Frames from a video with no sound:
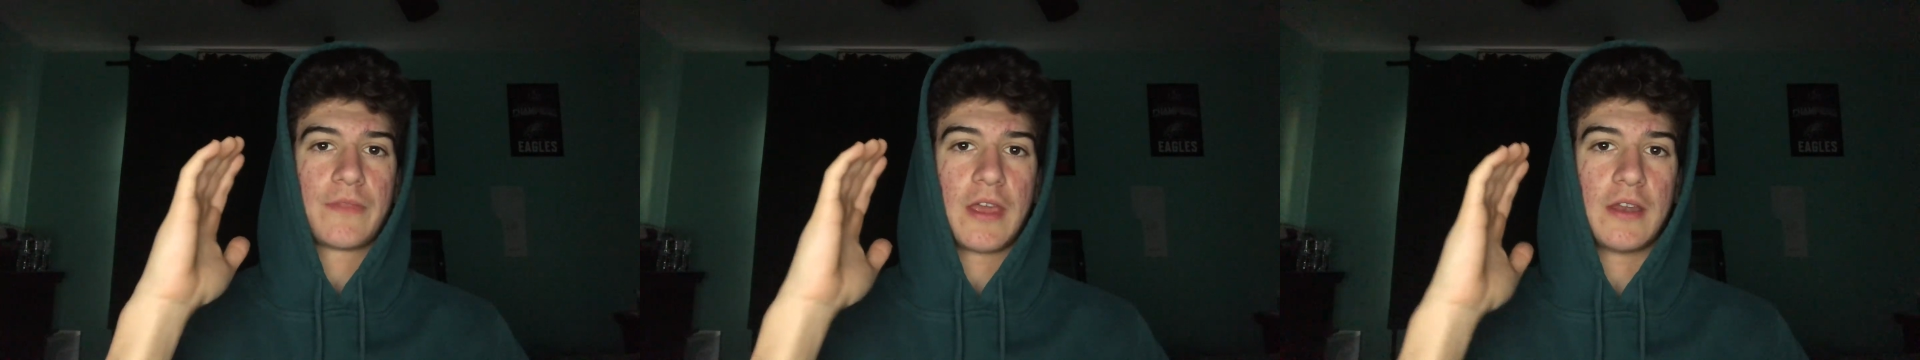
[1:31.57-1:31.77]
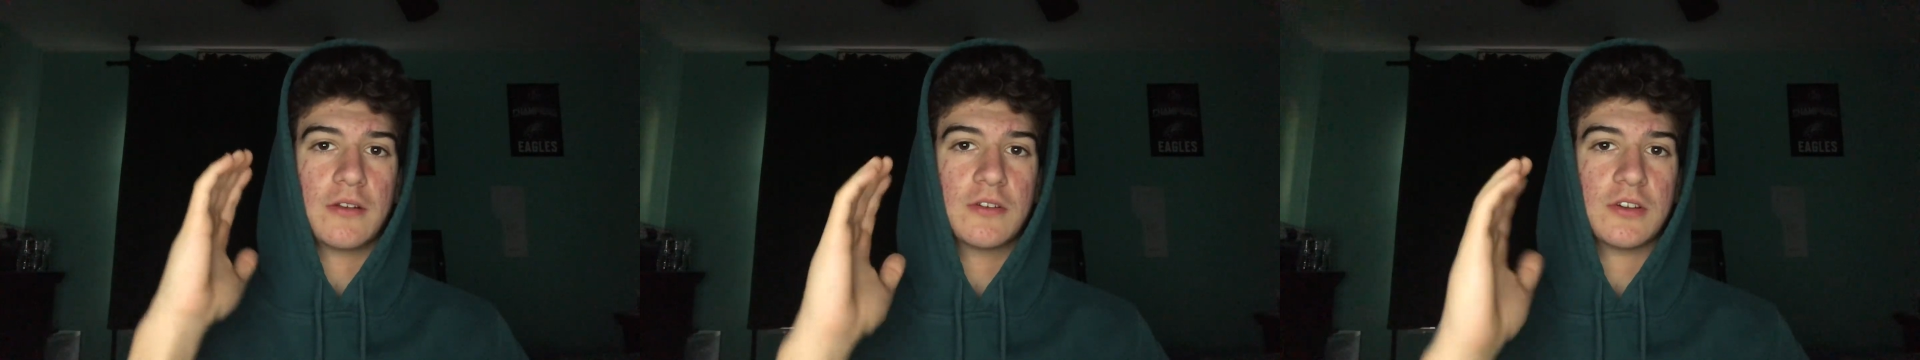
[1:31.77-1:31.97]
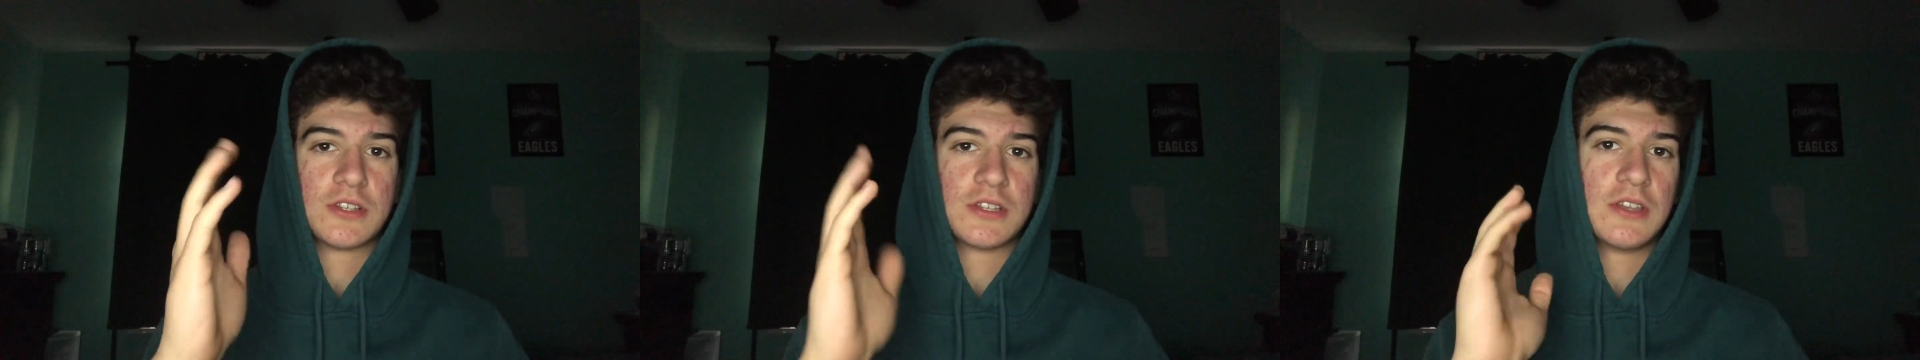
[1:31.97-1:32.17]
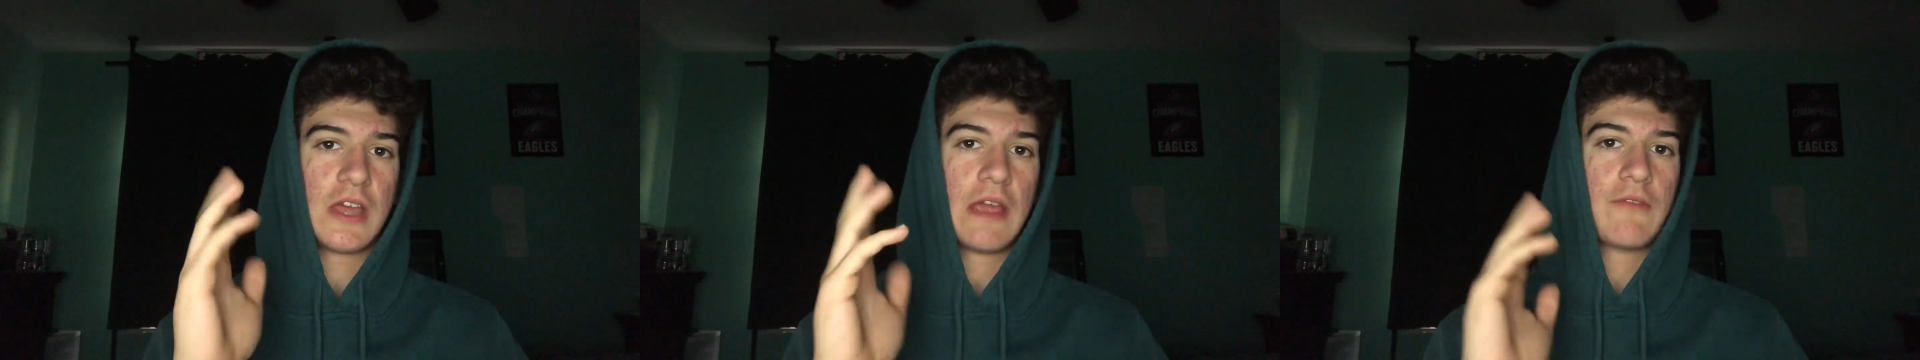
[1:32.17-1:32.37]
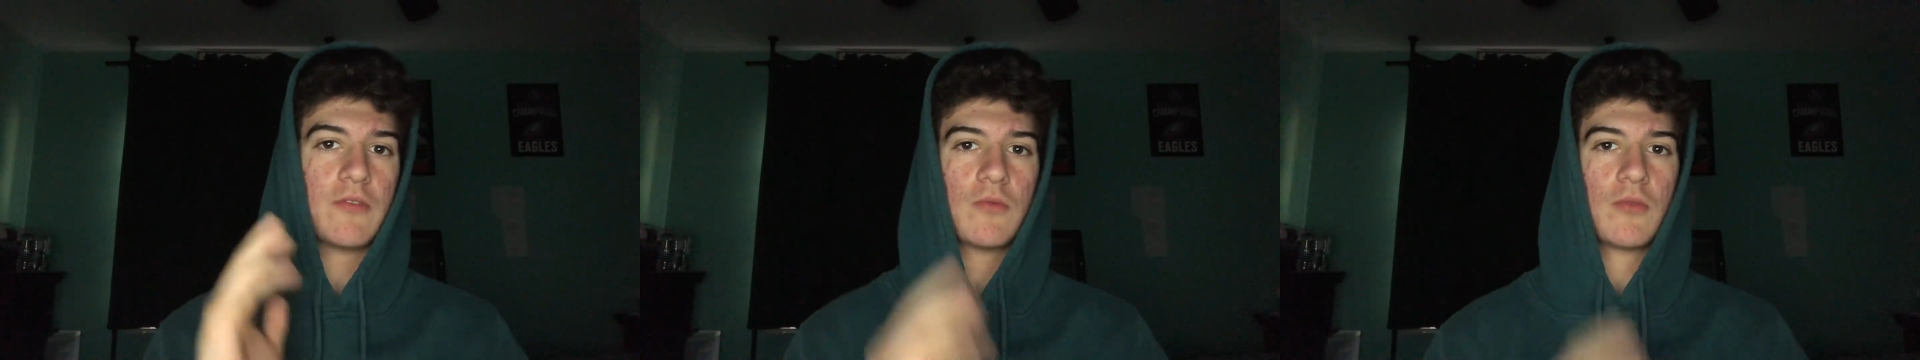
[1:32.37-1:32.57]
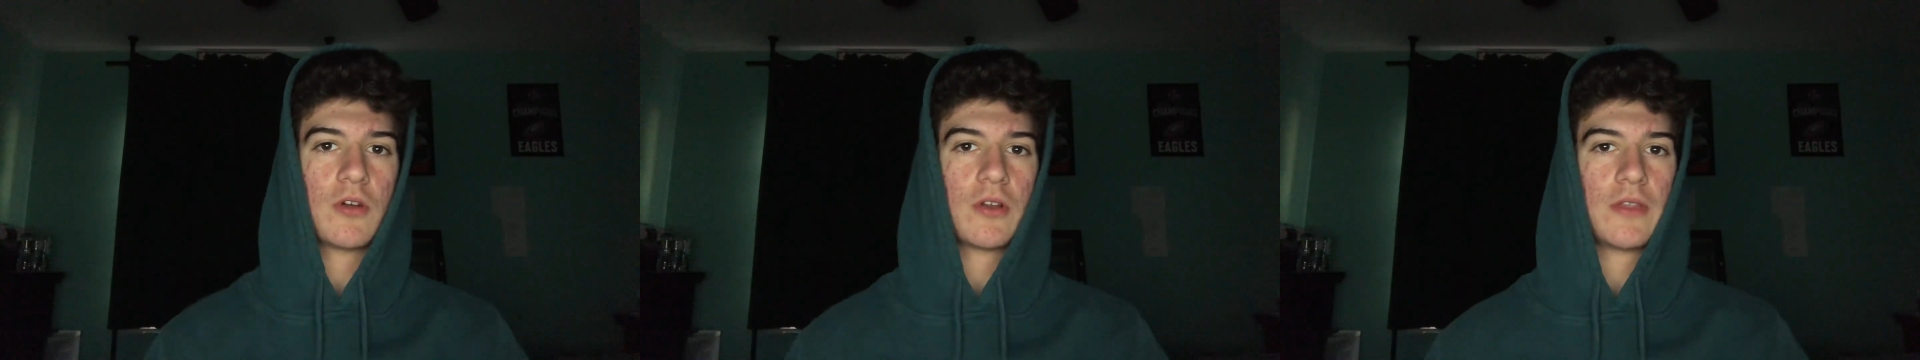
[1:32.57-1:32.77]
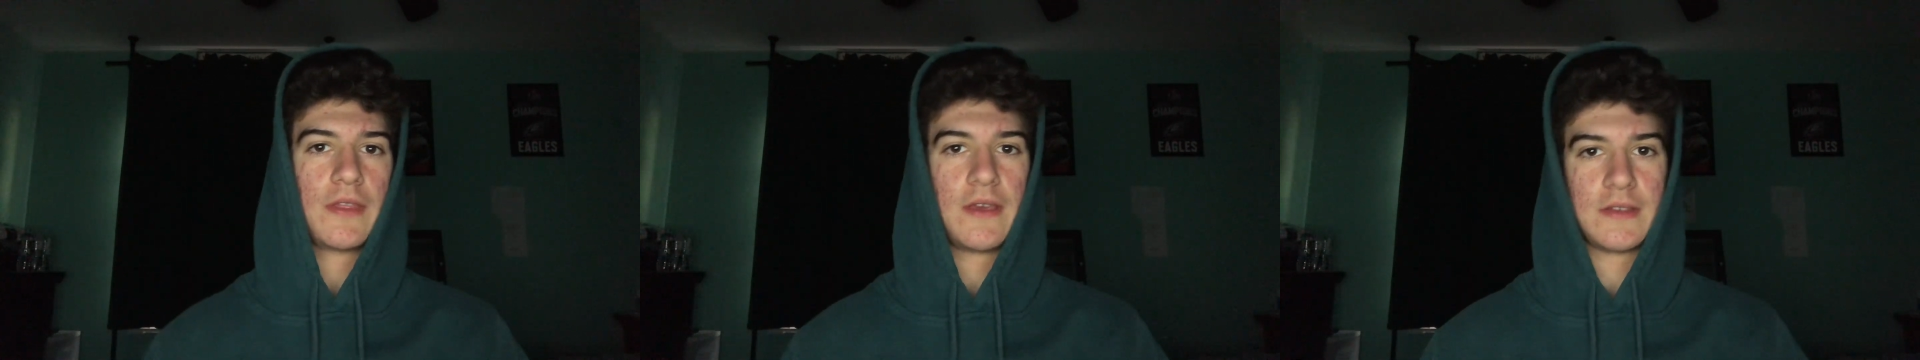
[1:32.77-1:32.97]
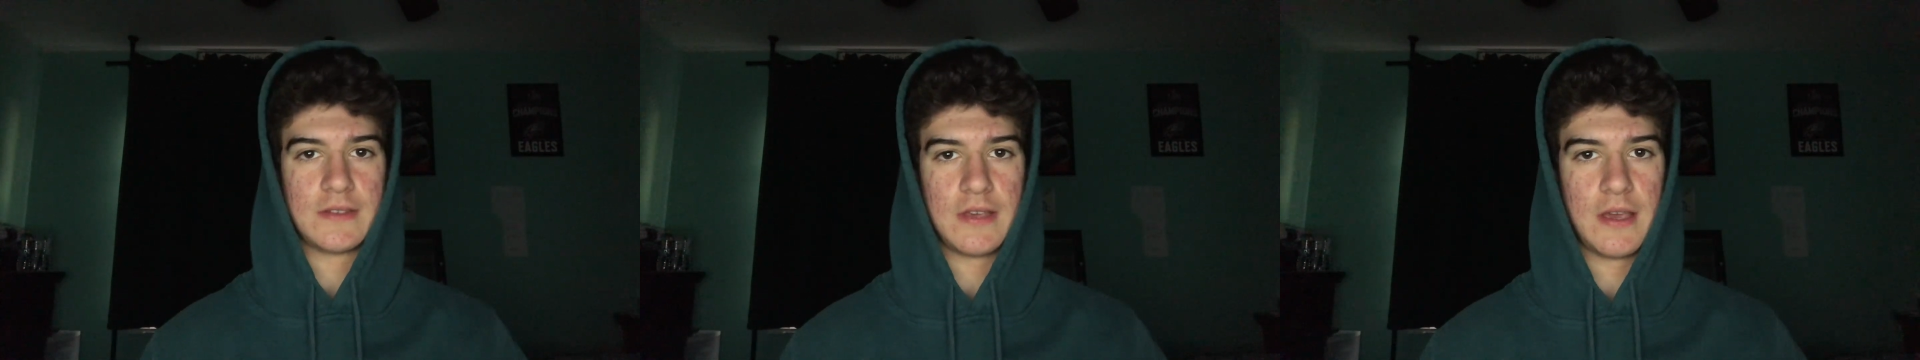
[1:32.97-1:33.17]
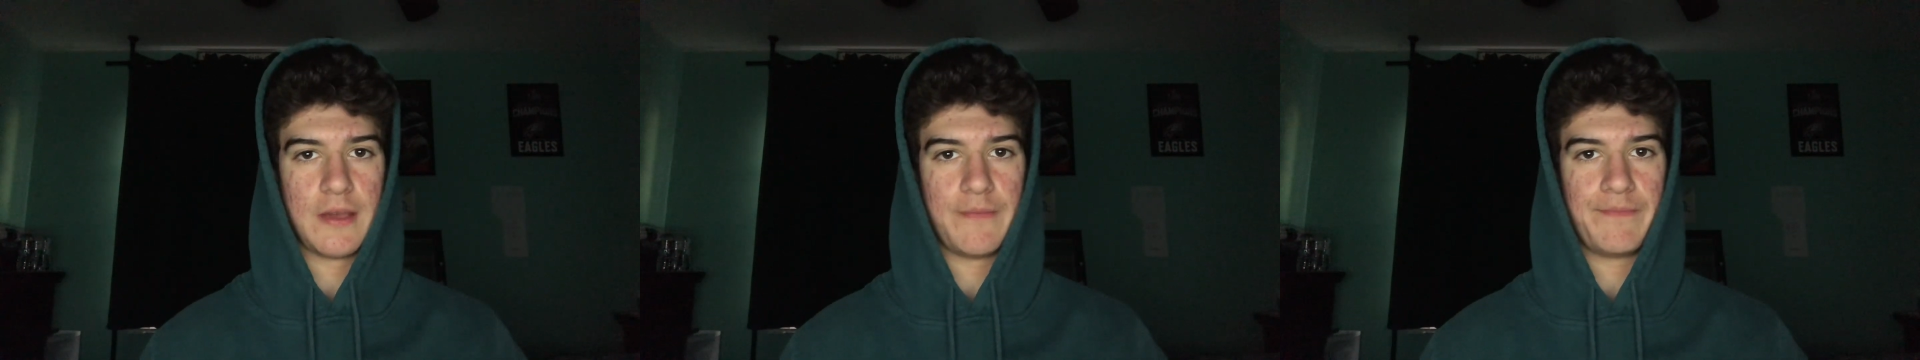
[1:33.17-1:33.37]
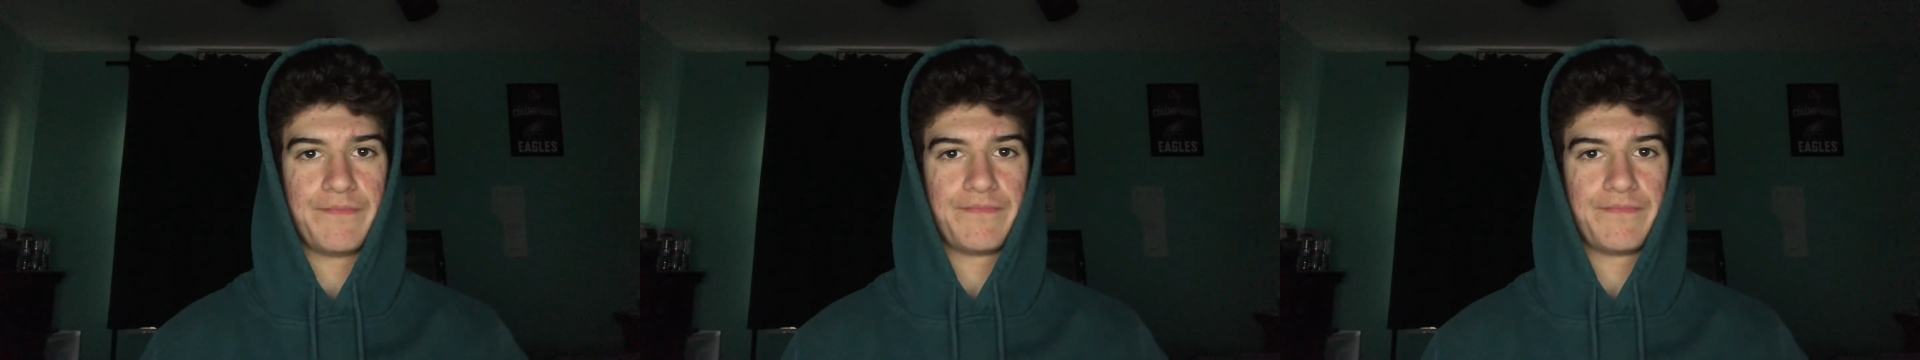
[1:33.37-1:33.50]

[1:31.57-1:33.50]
and listen to every word that they say.